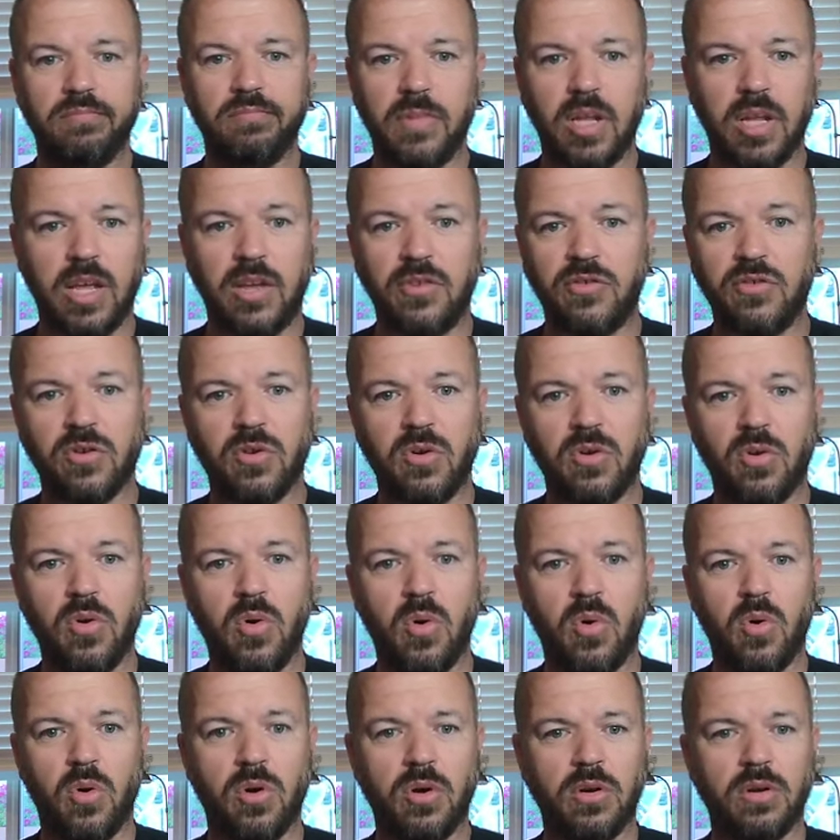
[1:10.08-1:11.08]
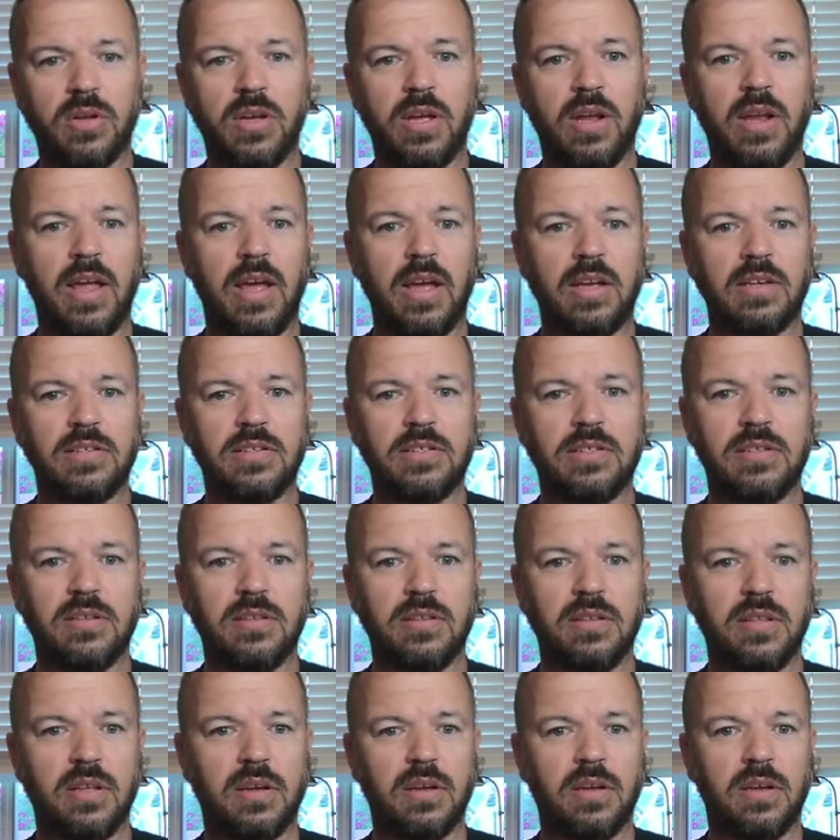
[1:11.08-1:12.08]
electrical cord connects
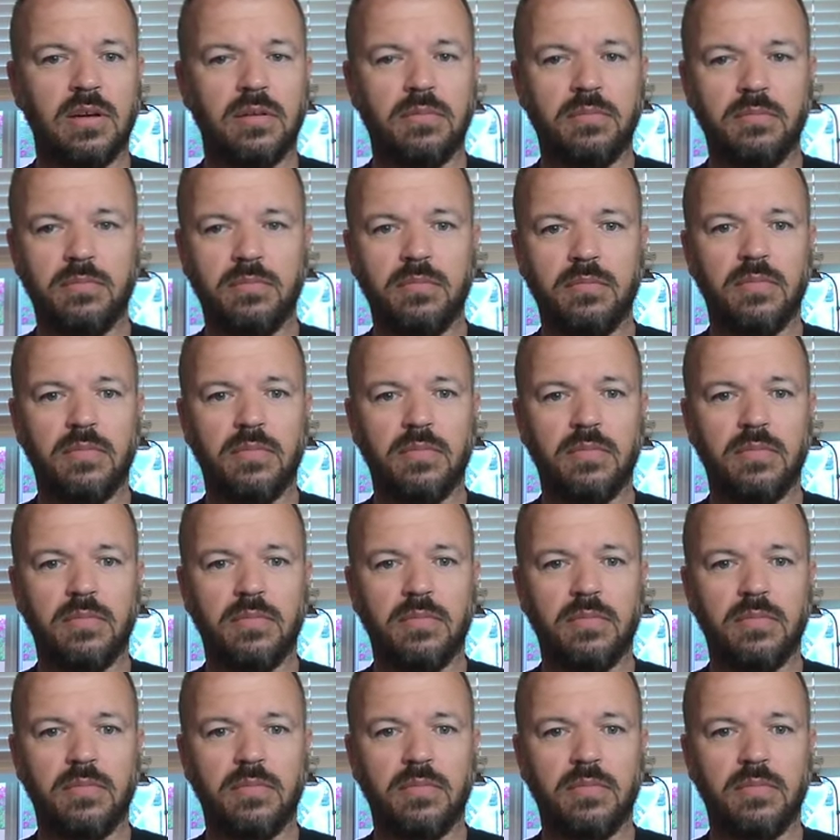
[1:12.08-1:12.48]
the